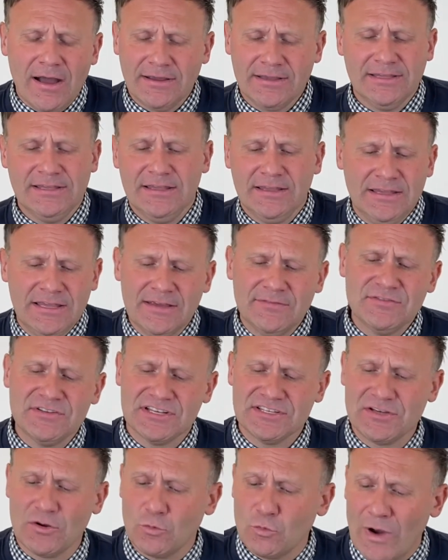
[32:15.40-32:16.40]
gives
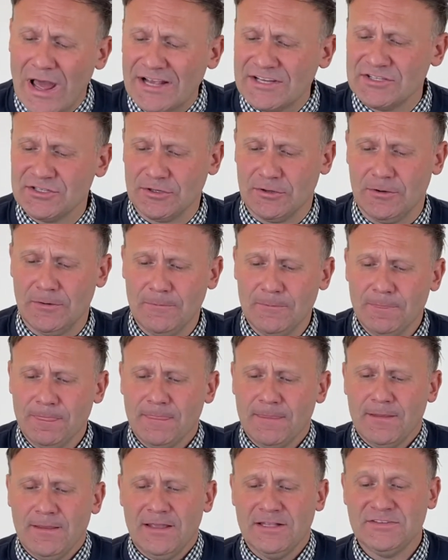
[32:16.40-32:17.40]
us a wrestle.
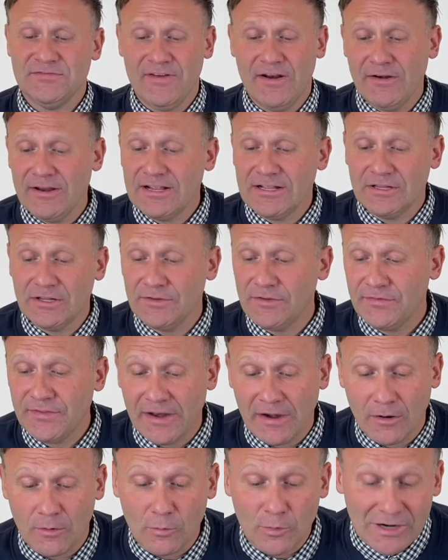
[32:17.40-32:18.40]
It's very clear that
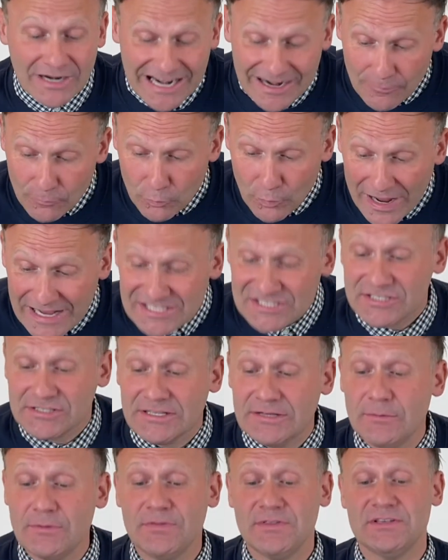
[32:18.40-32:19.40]
they are
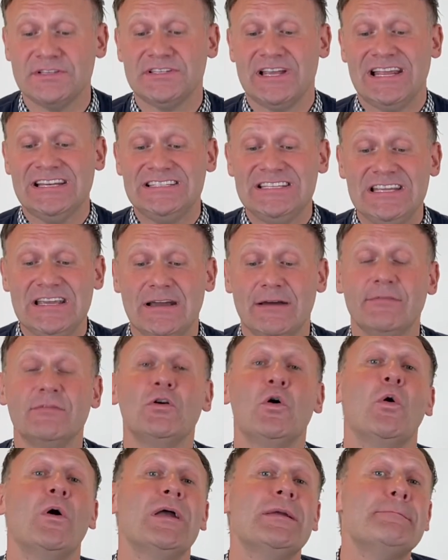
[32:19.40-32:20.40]
wrestling with this idea of
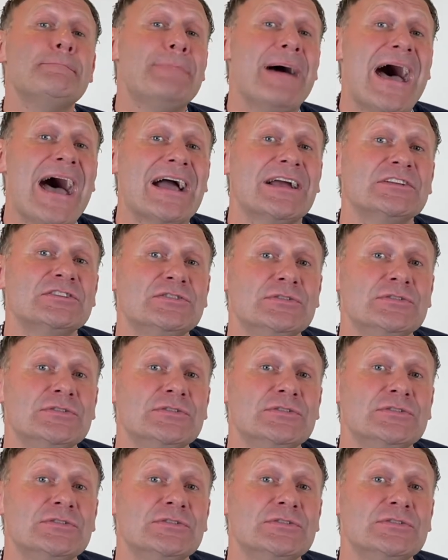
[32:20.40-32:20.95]
going back